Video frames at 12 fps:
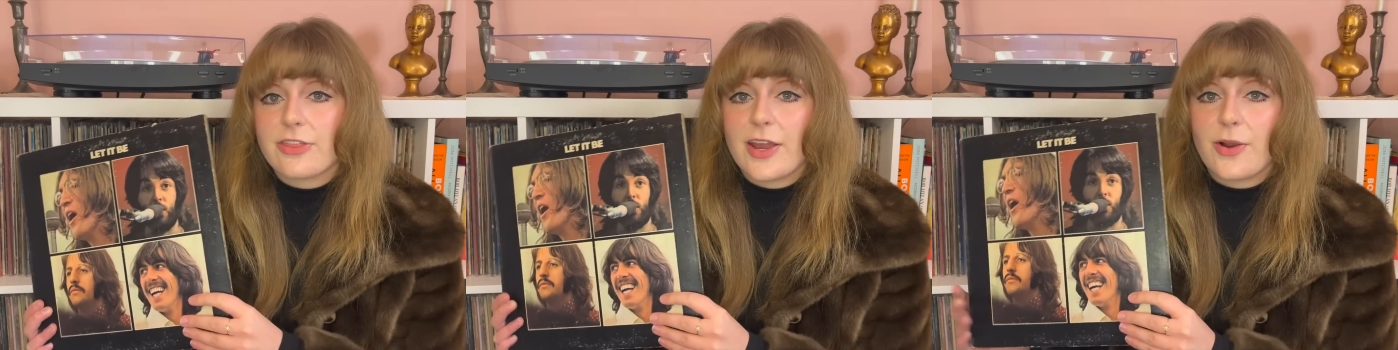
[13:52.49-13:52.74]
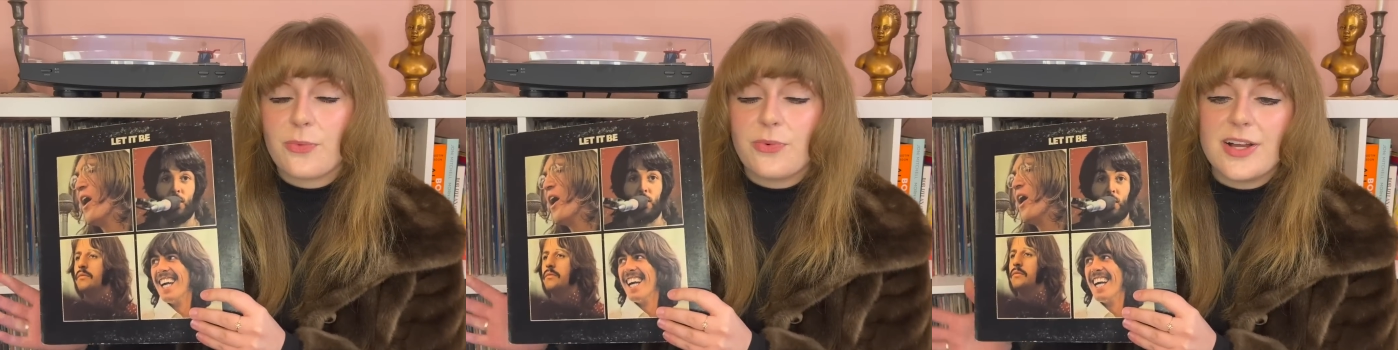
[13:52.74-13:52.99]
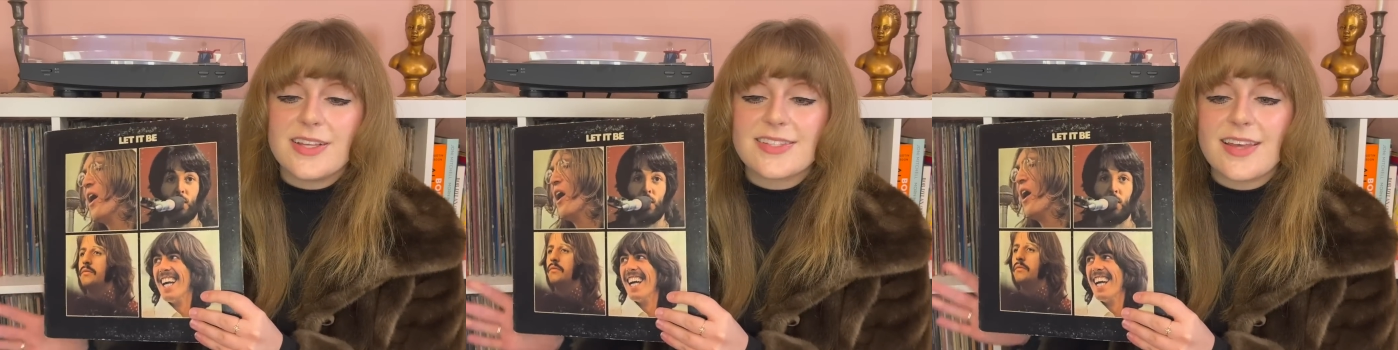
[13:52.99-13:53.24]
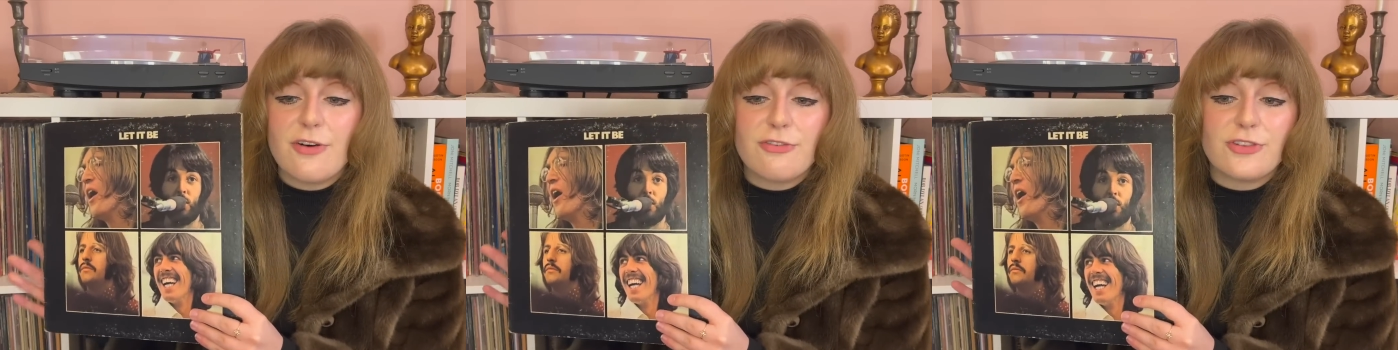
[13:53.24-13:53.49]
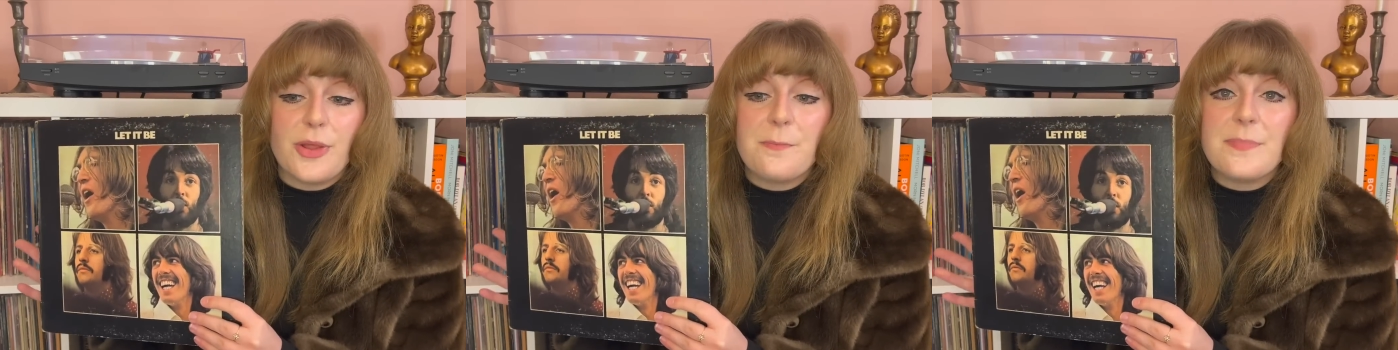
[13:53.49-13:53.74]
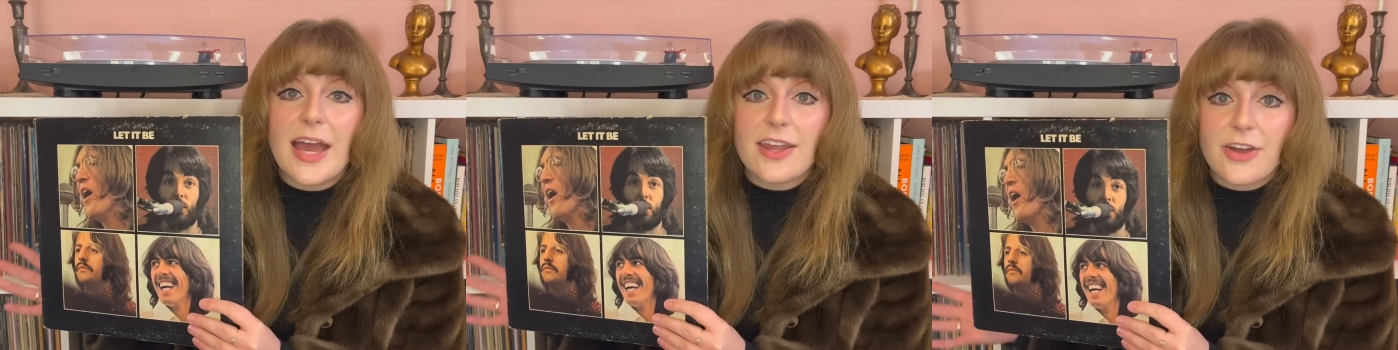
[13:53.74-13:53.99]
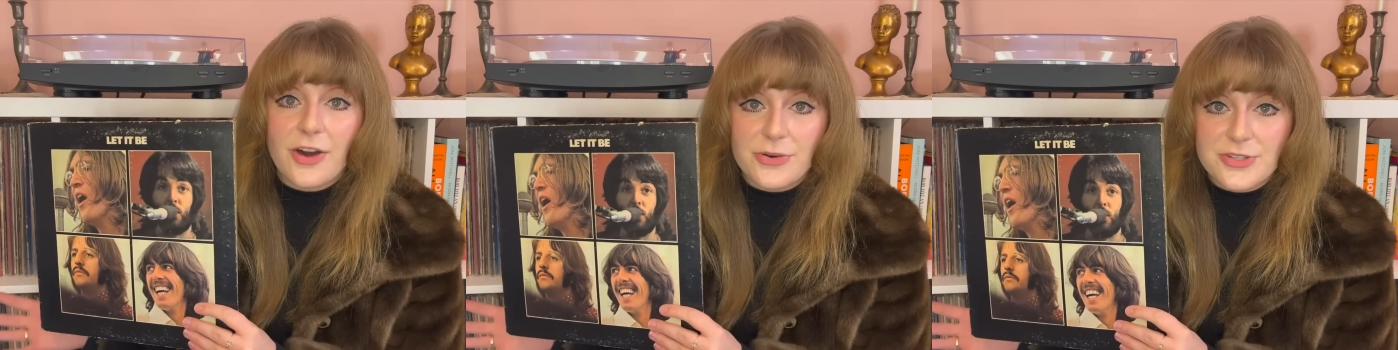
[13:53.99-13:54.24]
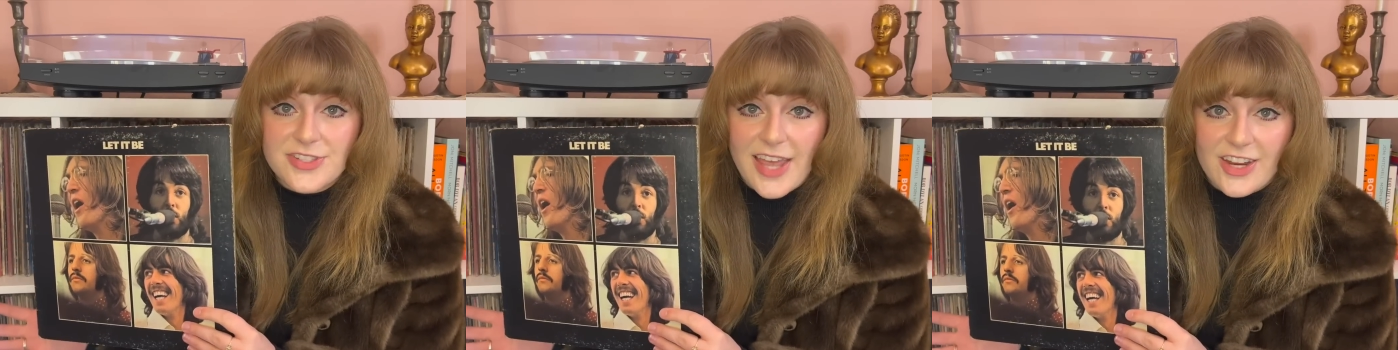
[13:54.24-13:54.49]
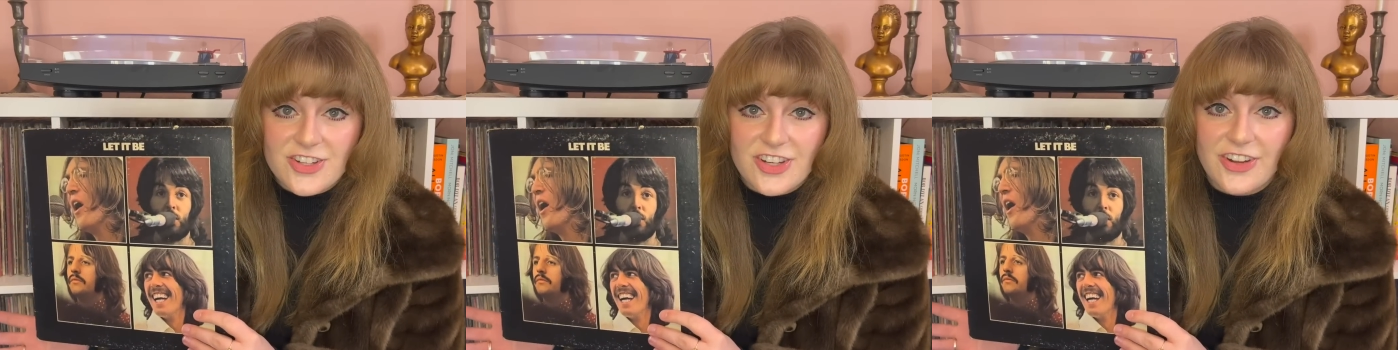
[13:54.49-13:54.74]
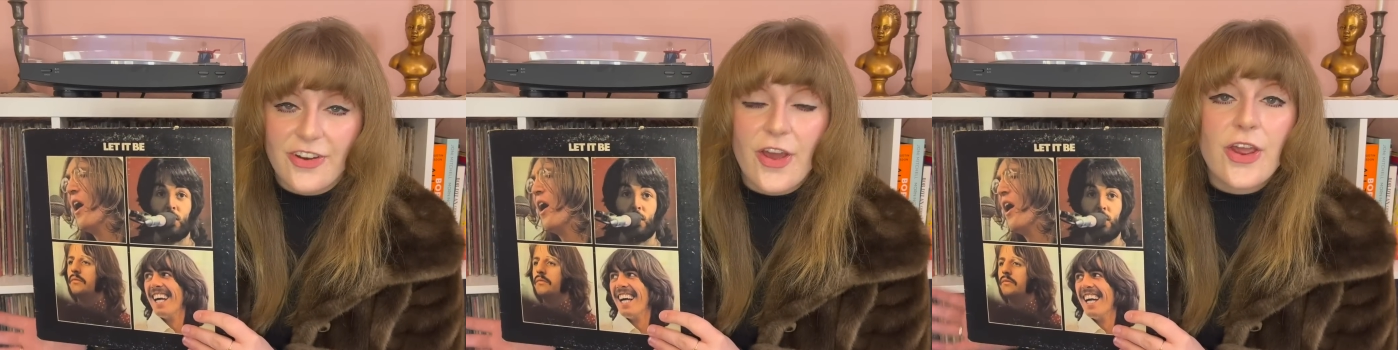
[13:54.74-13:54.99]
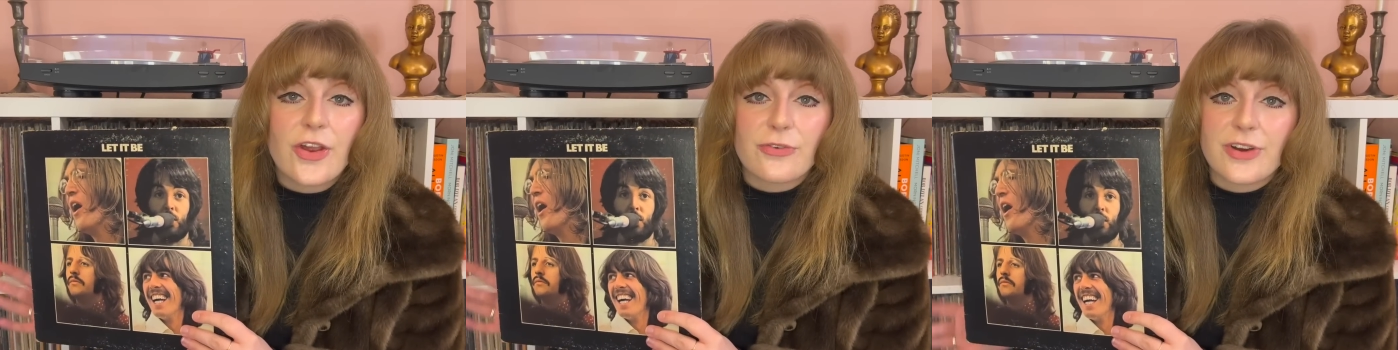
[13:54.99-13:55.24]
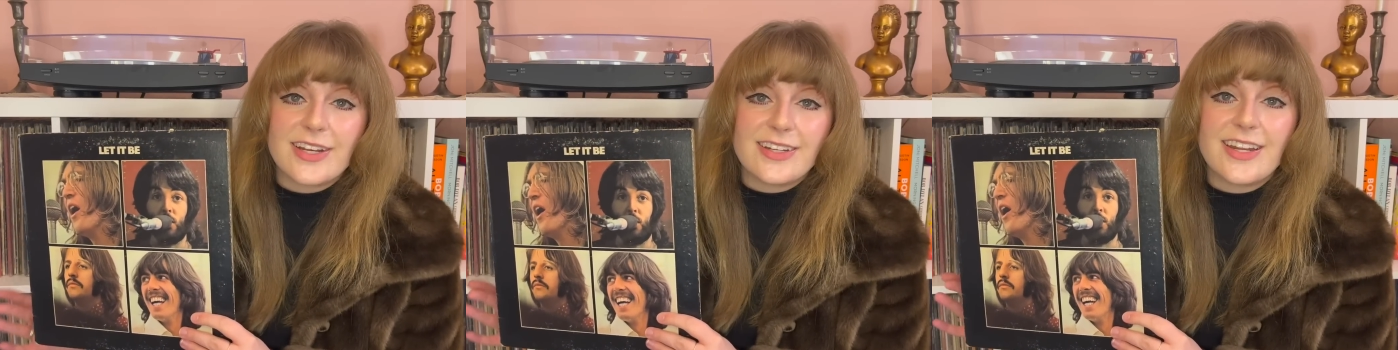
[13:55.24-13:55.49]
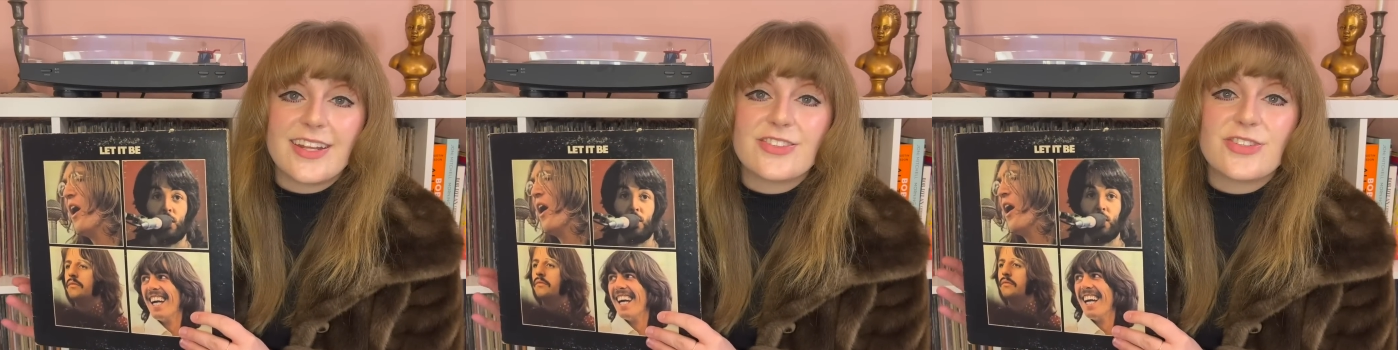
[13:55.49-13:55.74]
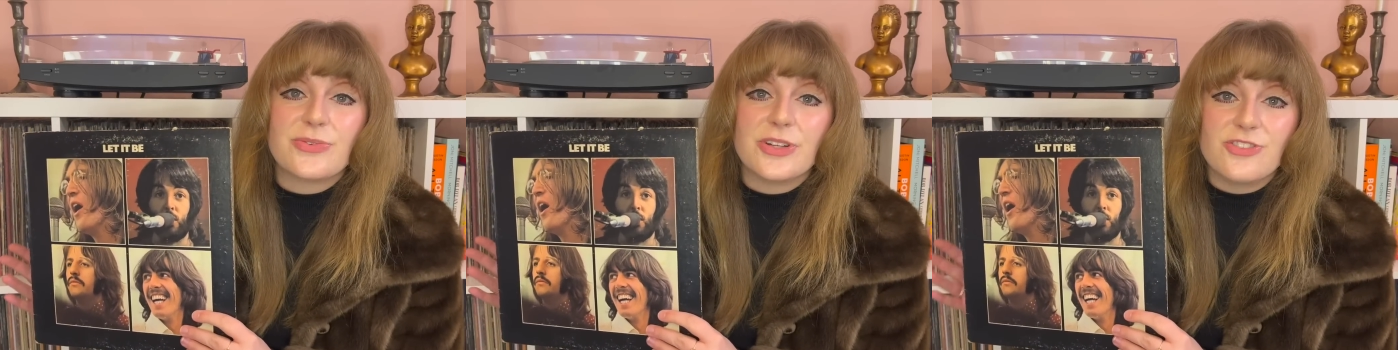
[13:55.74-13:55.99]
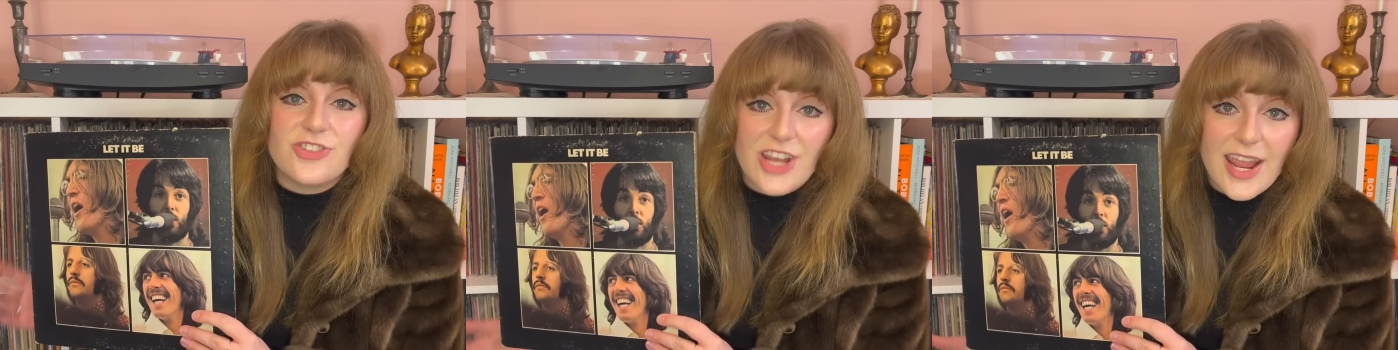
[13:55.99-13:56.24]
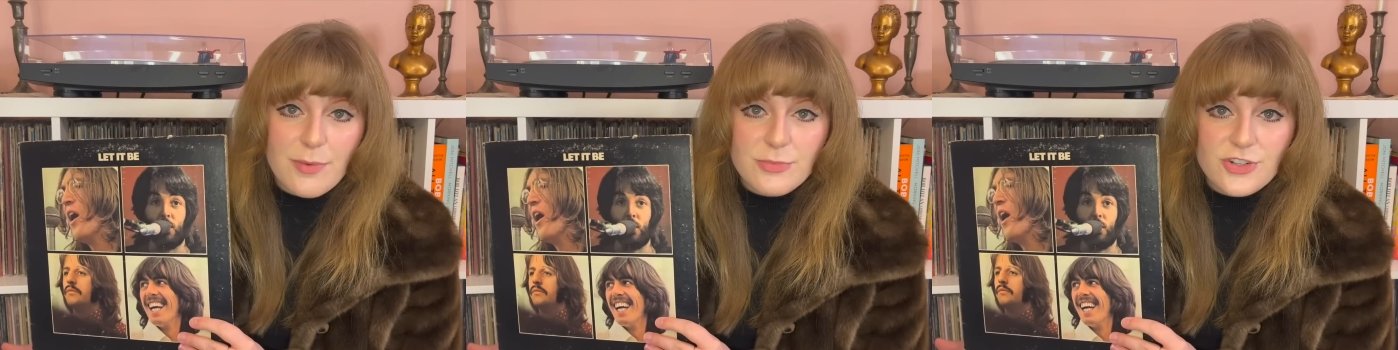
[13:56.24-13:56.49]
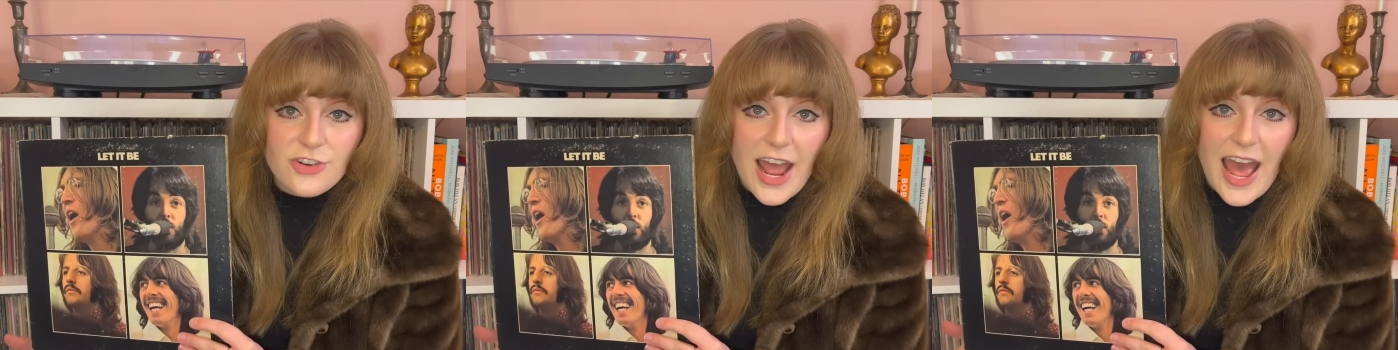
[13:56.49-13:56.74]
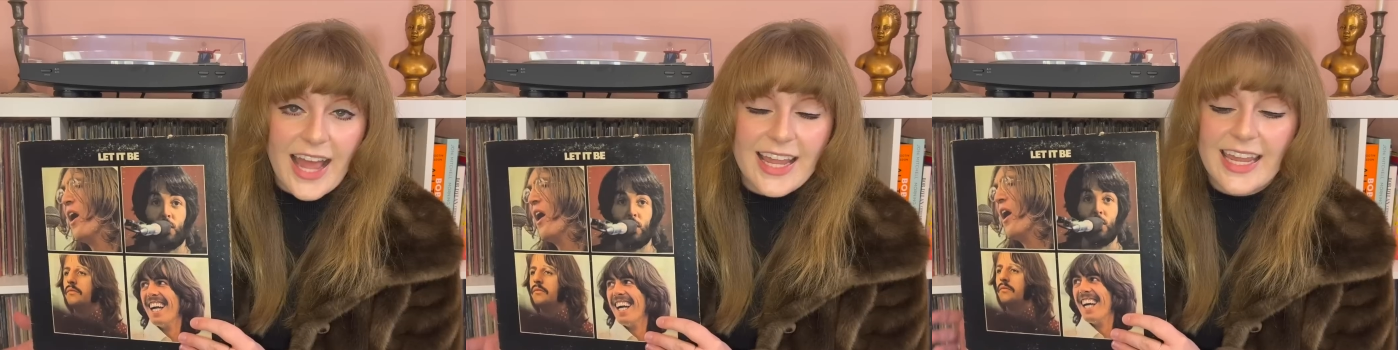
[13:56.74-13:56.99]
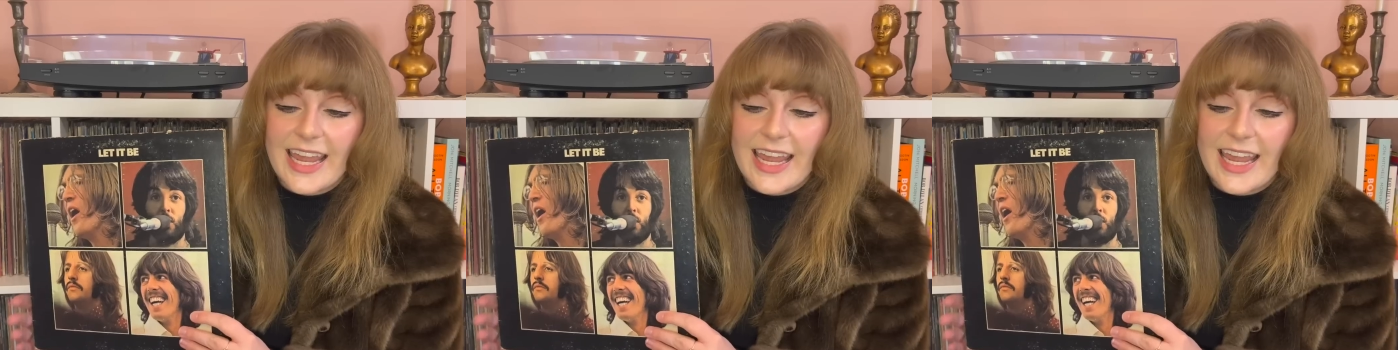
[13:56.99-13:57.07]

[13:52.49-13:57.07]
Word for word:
Speaker 1: There was a flamenco section written into a jam track,